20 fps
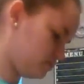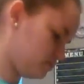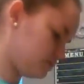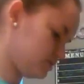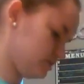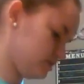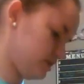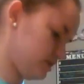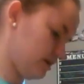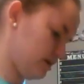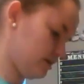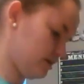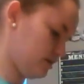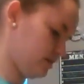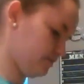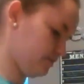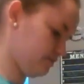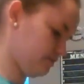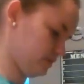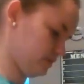there's not
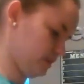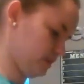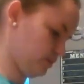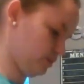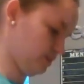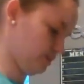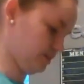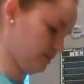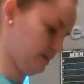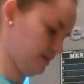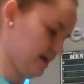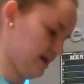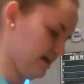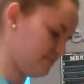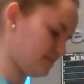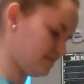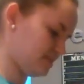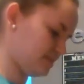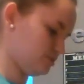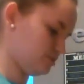enough liquid
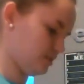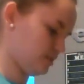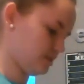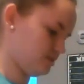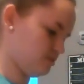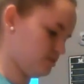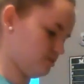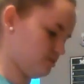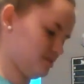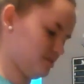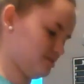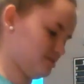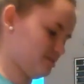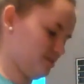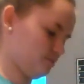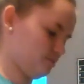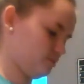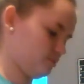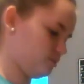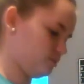left. I do like there to be
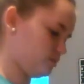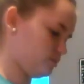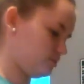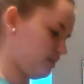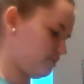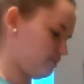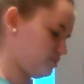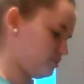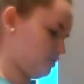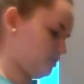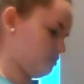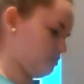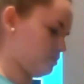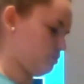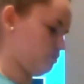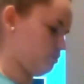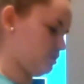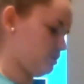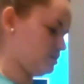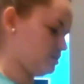some liquid left, so
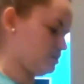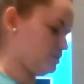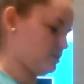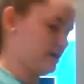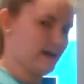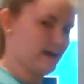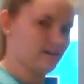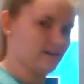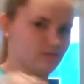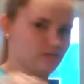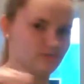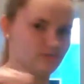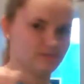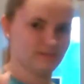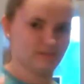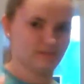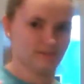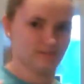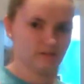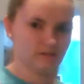I'm going to add
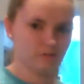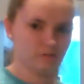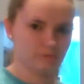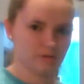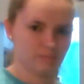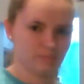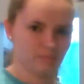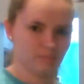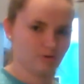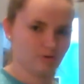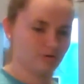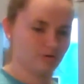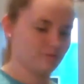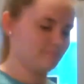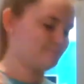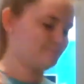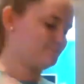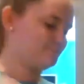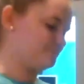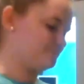just a little bit
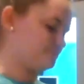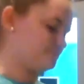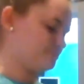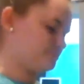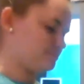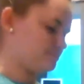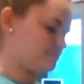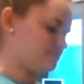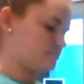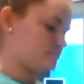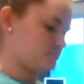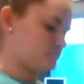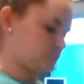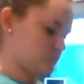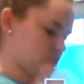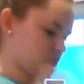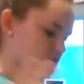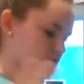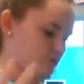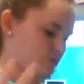more.
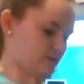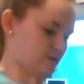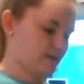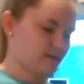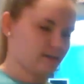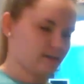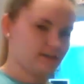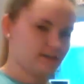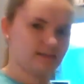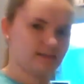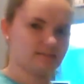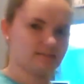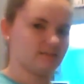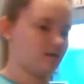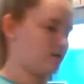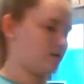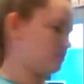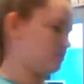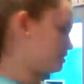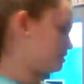So that because
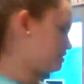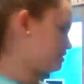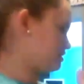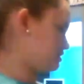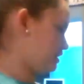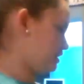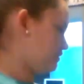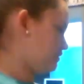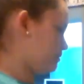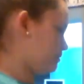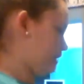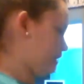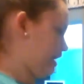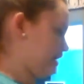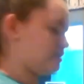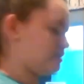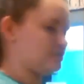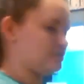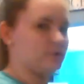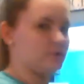all this stuff I'm
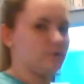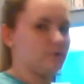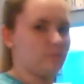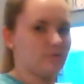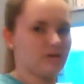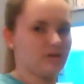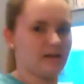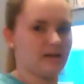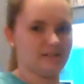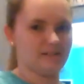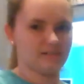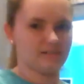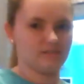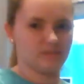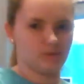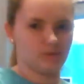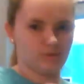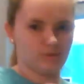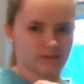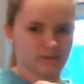adding to it will kind of
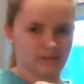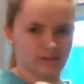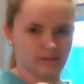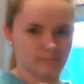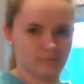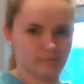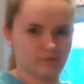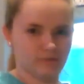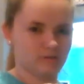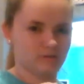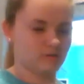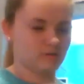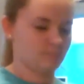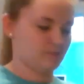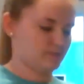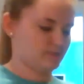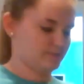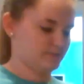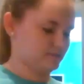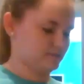soak it up a little
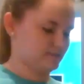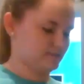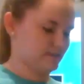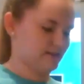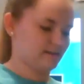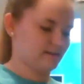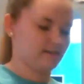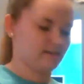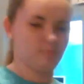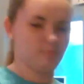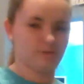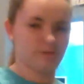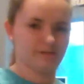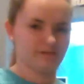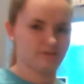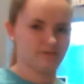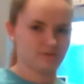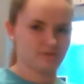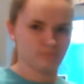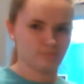bit, so it's not going to
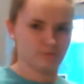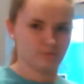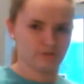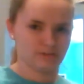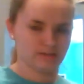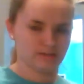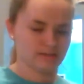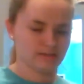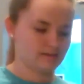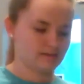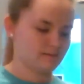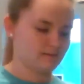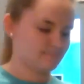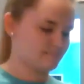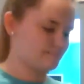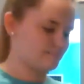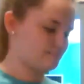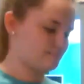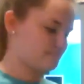be soupy or anything.